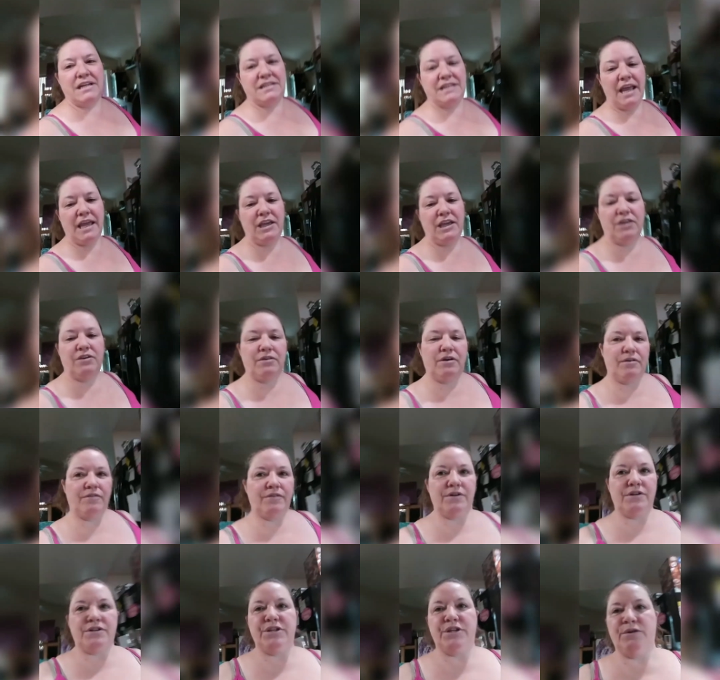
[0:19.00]
take you
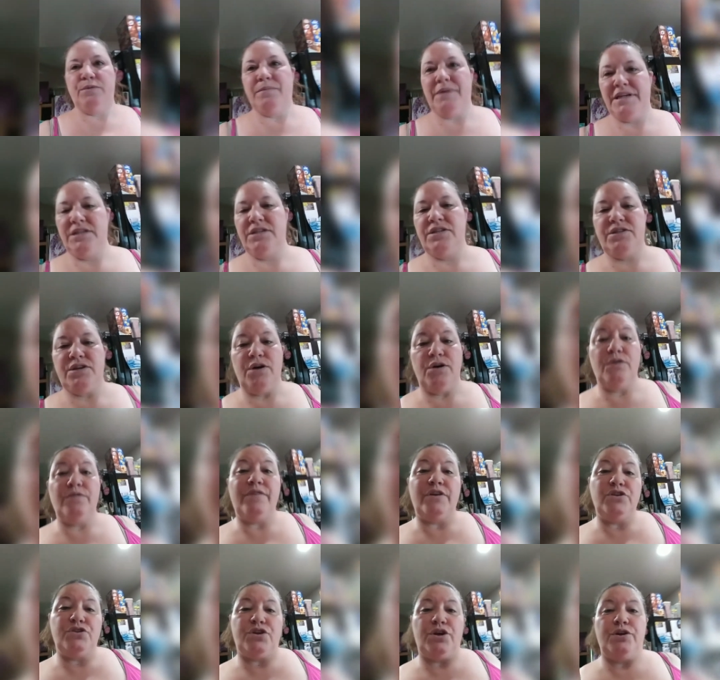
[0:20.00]
over to my stove
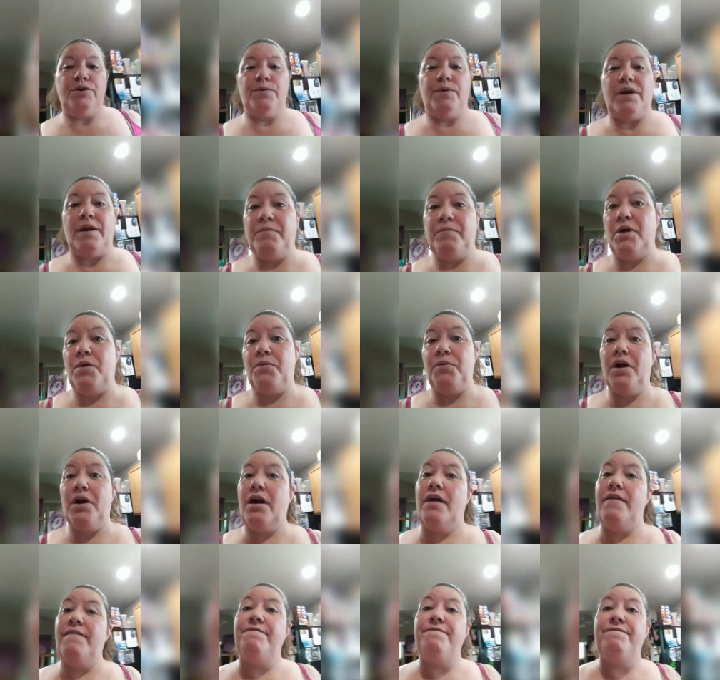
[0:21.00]
and show you what I'm going to work
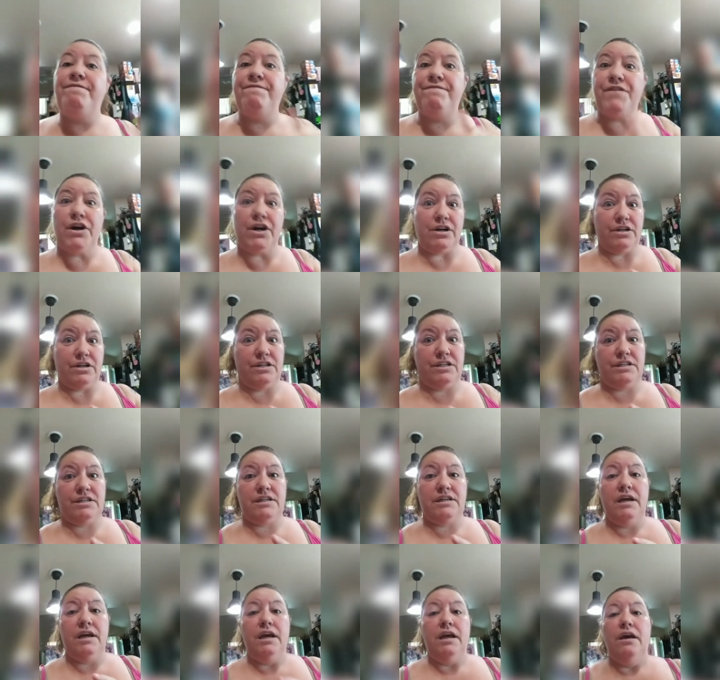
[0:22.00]
on first.
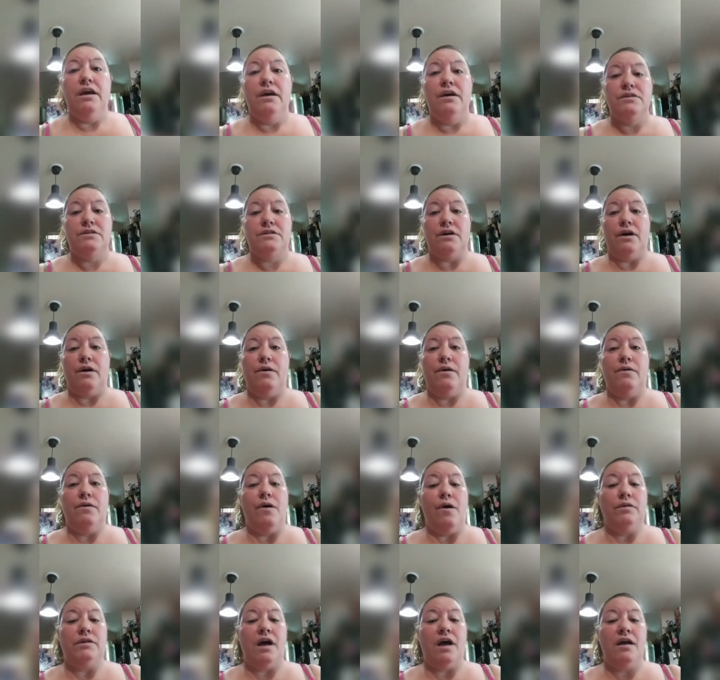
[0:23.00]
So
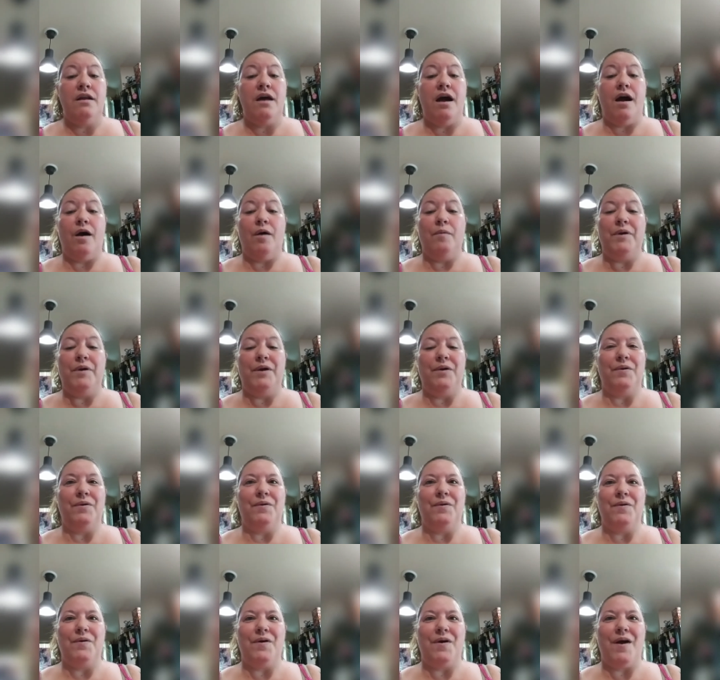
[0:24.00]
hold on, I'll be
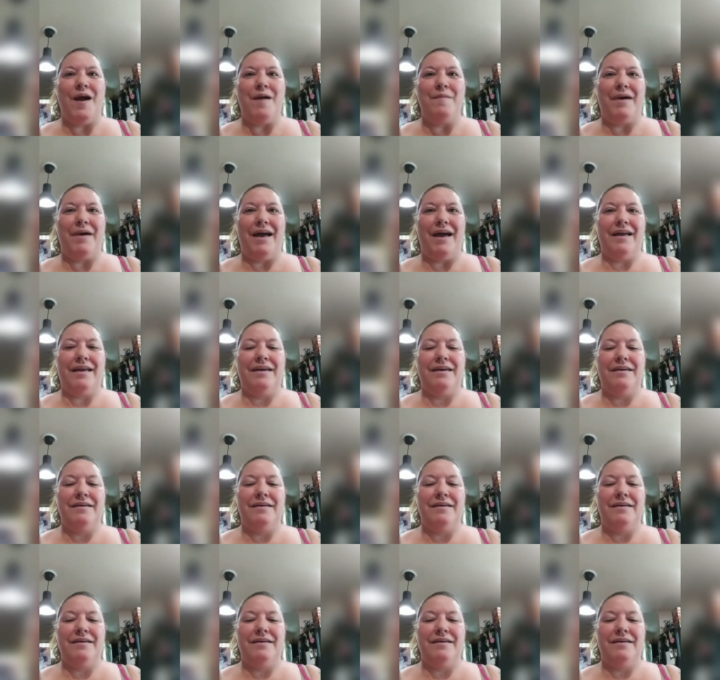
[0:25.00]
right back.